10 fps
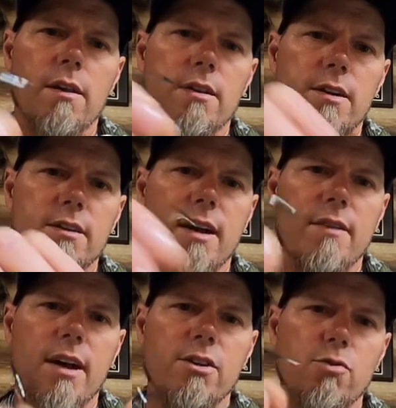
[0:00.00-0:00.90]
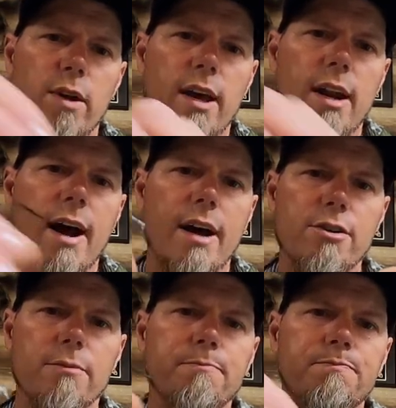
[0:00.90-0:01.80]
And this does have that swing head
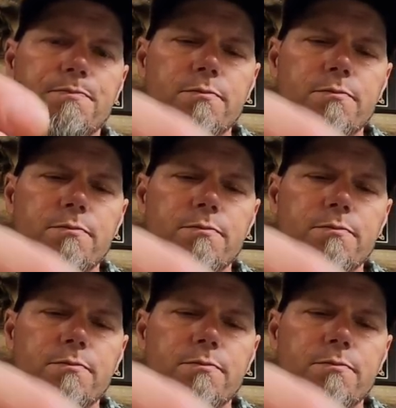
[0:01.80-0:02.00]
action.